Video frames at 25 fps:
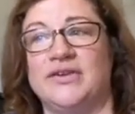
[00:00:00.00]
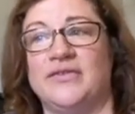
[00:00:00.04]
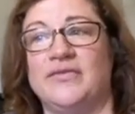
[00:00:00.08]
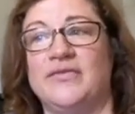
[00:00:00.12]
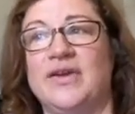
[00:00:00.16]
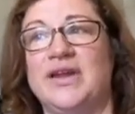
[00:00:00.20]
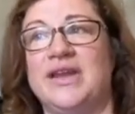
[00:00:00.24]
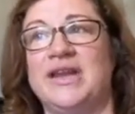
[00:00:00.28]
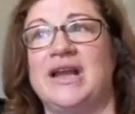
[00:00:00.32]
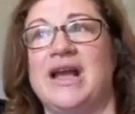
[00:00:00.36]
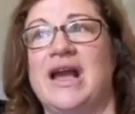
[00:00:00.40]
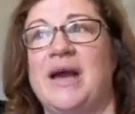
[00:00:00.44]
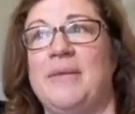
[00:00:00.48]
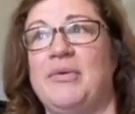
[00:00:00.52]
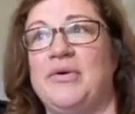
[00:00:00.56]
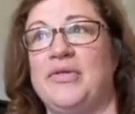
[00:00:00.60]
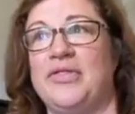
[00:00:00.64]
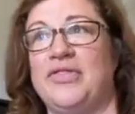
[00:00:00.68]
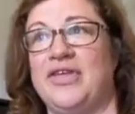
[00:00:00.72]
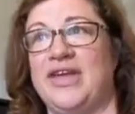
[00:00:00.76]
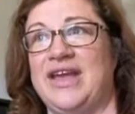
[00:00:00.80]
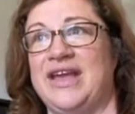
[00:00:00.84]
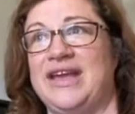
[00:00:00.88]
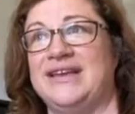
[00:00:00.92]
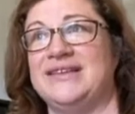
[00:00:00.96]
I've written a couple
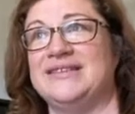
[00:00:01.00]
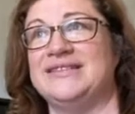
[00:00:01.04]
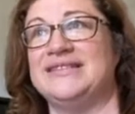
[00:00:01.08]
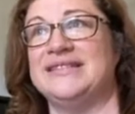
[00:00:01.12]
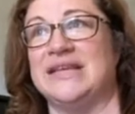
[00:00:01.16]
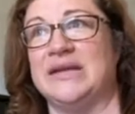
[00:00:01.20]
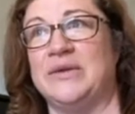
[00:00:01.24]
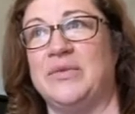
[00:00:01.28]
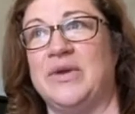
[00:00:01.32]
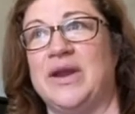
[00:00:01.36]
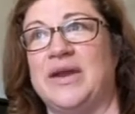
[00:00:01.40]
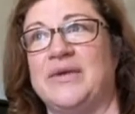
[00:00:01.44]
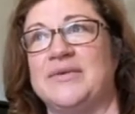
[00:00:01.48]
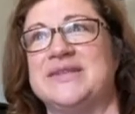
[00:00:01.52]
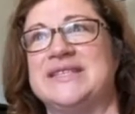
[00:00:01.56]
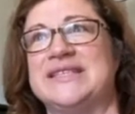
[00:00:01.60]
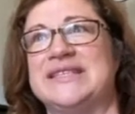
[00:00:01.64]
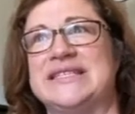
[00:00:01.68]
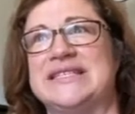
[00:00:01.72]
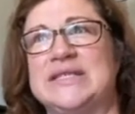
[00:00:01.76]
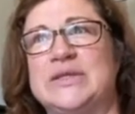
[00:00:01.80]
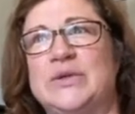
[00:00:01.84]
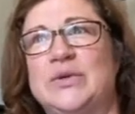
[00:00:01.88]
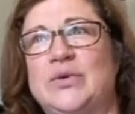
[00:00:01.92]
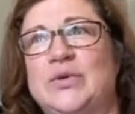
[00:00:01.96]
things like when I was in
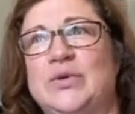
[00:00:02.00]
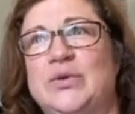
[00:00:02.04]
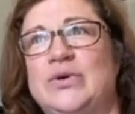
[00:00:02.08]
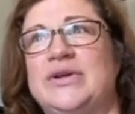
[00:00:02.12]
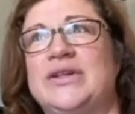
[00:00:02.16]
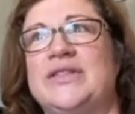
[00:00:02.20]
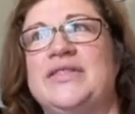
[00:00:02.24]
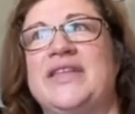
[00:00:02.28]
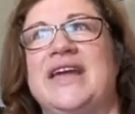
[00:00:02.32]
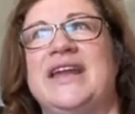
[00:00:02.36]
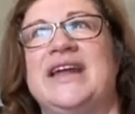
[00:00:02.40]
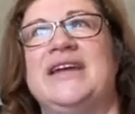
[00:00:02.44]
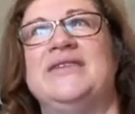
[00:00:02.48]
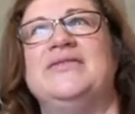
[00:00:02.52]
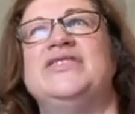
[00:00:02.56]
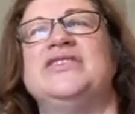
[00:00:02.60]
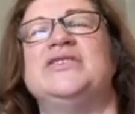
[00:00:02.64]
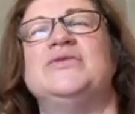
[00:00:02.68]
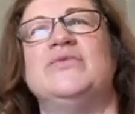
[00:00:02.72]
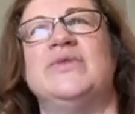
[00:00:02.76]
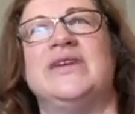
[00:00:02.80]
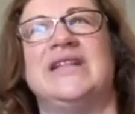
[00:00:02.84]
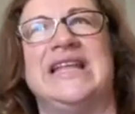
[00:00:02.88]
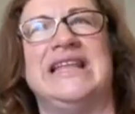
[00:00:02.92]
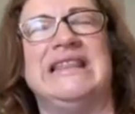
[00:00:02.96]
school that I
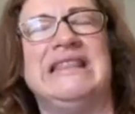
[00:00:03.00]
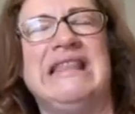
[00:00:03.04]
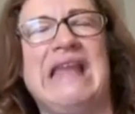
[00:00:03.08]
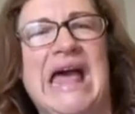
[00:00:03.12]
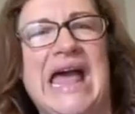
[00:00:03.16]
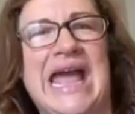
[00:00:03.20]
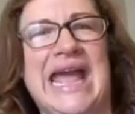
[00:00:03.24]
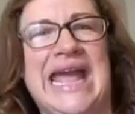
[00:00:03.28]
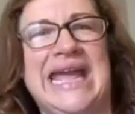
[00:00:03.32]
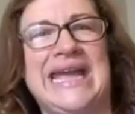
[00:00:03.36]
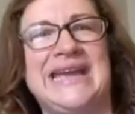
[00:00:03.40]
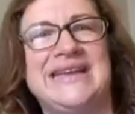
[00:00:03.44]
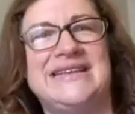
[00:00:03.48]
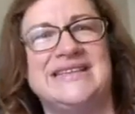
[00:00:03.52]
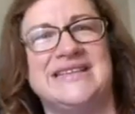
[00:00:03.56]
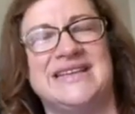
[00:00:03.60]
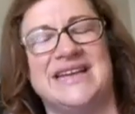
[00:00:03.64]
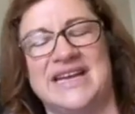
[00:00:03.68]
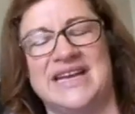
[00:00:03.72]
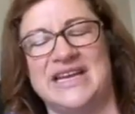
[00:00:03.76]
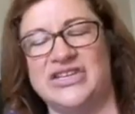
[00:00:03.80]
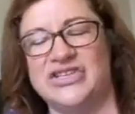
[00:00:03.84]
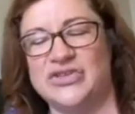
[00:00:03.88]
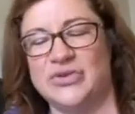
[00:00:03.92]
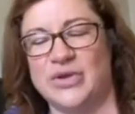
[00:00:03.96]
just really liked and
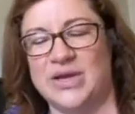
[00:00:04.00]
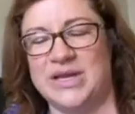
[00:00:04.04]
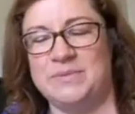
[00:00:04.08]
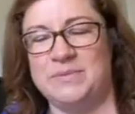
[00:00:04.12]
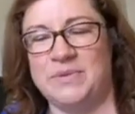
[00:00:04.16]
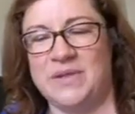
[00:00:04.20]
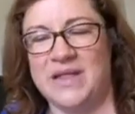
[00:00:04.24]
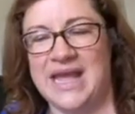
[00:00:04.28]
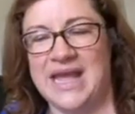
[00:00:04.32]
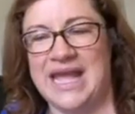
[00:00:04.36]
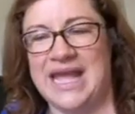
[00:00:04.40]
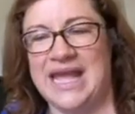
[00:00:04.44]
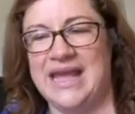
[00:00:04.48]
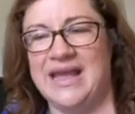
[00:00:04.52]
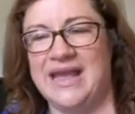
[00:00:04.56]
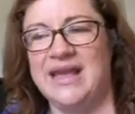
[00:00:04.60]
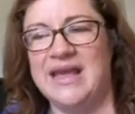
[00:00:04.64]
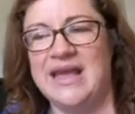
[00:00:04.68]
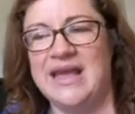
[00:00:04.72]
I enjoyed playing,